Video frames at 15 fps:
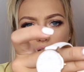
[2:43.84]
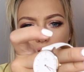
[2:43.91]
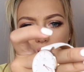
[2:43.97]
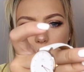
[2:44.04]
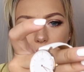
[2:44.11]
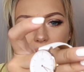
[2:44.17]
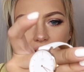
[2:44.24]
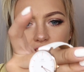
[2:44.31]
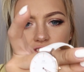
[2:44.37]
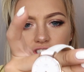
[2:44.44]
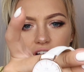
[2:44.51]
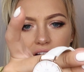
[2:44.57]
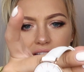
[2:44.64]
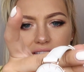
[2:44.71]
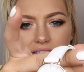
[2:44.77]
Um, and I
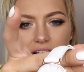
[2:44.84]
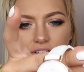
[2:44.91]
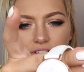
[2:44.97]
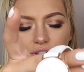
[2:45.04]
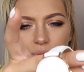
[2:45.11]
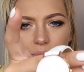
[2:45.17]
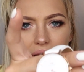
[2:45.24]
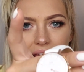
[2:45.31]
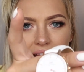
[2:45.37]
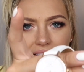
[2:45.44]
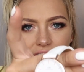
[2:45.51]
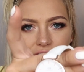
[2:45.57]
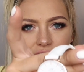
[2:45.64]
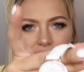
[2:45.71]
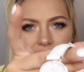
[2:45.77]
just, I don't know what it is,
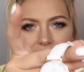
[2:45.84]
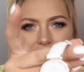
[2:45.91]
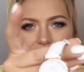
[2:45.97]
I just think